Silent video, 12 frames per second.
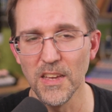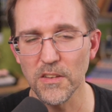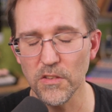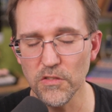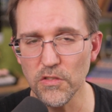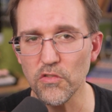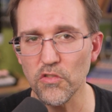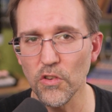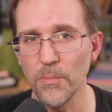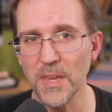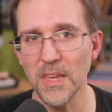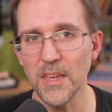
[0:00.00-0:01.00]
could you show
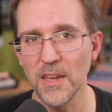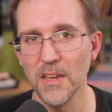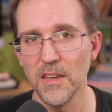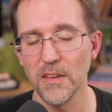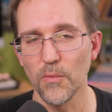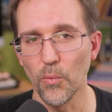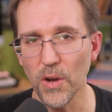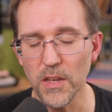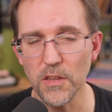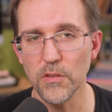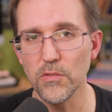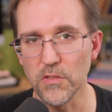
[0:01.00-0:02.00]
me
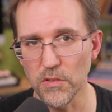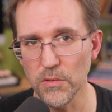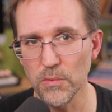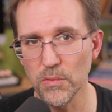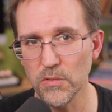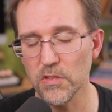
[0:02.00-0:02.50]
what you do